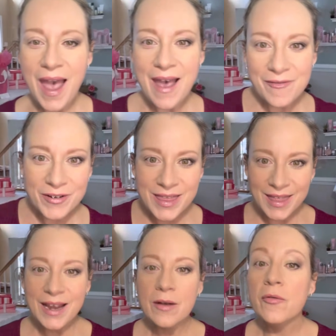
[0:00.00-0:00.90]

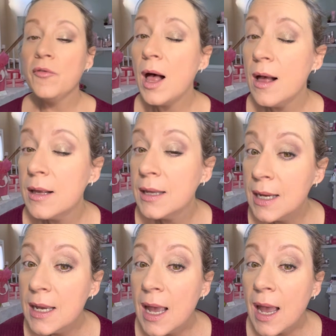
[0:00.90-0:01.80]
everything fall?
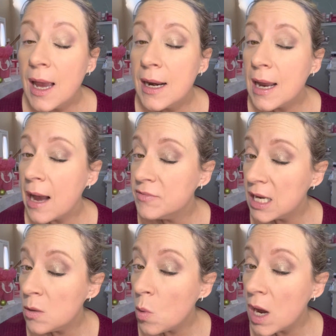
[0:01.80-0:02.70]
And I've
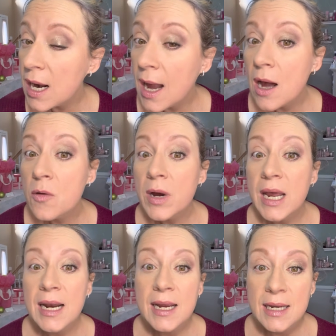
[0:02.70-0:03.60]
done one eye
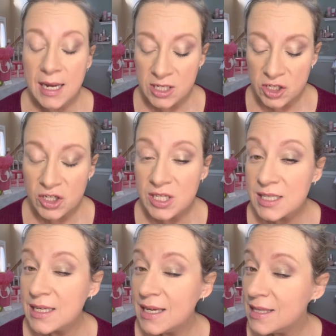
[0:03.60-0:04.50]
already, and can't you just
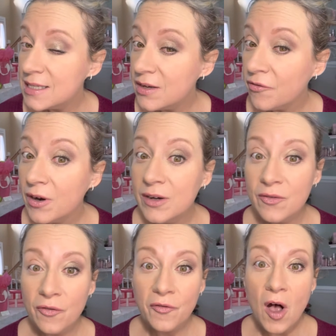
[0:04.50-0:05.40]
see the
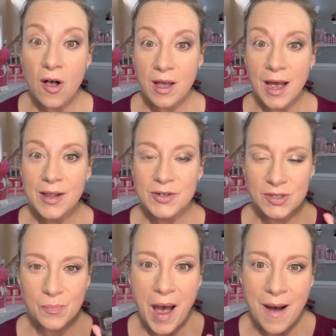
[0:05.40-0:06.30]
different fall
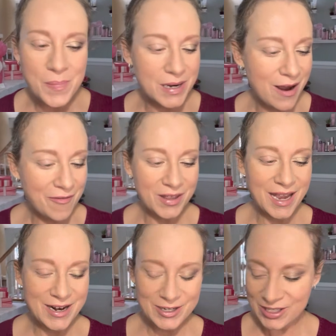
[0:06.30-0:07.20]
colors popping off of
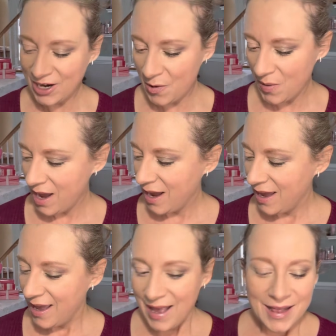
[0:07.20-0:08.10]
there? So
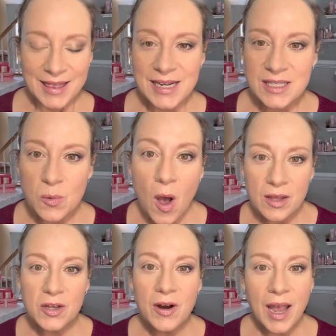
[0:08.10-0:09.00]
let's walk
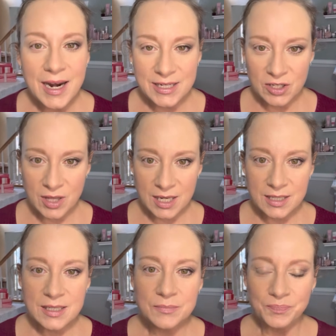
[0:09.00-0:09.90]
through how to do this.